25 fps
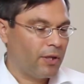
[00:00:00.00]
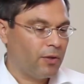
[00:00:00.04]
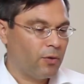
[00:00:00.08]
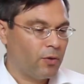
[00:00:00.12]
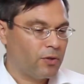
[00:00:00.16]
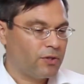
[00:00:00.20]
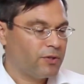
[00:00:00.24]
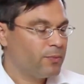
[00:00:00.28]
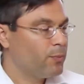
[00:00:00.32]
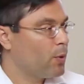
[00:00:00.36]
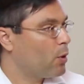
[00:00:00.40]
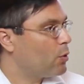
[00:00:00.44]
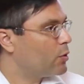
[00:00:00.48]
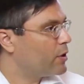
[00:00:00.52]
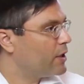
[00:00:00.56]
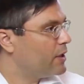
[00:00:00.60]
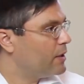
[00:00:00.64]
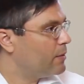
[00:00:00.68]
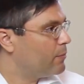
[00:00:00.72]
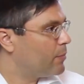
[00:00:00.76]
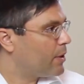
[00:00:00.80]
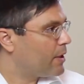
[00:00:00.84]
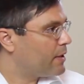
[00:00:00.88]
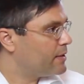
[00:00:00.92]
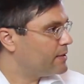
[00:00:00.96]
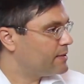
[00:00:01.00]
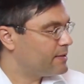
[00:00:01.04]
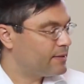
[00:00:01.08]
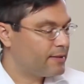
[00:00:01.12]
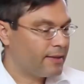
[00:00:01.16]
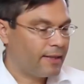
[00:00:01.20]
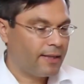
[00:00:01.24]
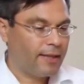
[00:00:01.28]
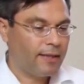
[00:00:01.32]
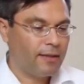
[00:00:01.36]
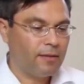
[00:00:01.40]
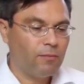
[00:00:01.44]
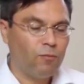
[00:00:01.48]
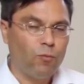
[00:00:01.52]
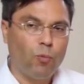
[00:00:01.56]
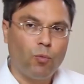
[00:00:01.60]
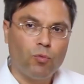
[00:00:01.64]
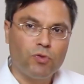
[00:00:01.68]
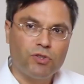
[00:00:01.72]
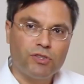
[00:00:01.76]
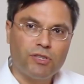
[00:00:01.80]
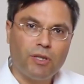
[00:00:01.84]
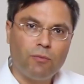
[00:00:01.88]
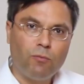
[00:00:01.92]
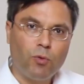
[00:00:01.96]
by not smoking, by staying
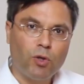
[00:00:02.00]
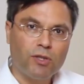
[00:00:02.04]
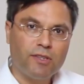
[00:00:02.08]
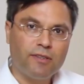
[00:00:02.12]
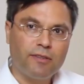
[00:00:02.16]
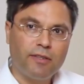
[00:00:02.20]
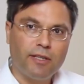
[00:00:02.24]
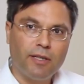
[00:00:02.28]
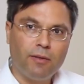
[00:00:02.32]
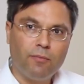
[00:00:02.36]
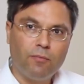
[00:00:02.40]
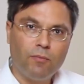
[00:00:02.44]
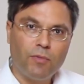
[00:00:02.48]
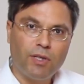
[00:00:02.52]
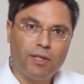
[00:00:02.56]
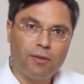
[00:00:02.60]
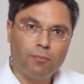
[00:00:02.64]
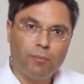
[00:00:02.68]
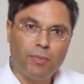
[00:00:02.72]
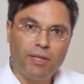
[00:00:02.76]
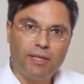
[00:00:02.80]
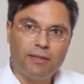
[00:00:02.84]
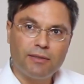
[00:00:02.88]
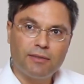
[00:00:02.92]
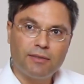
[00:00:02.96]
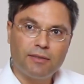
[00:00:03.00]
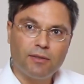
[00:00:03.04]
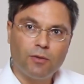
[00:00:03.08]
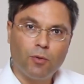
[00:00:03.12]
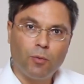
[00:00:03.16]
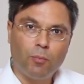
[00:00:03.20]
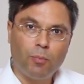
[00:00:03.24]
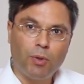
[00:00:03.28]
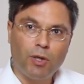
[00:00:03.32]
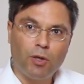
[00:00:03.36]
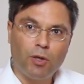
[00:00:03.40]
somewhat slim, that means no